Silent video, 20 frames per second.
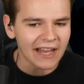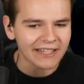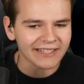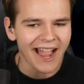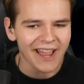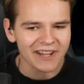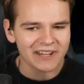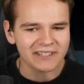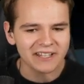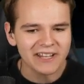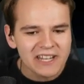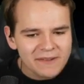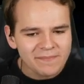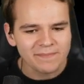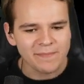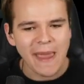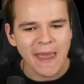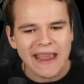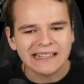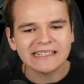that kind of
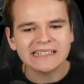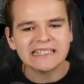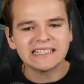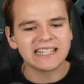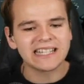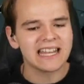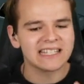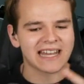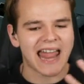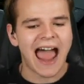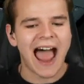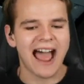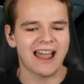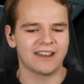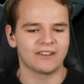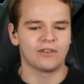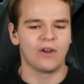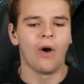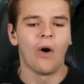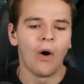doesn't make sense
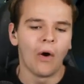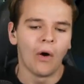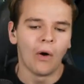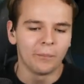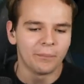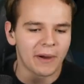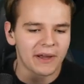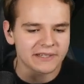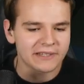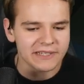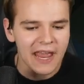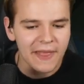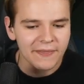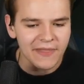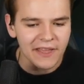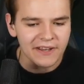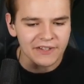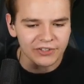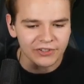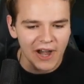at all. But
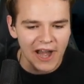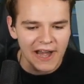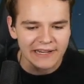that's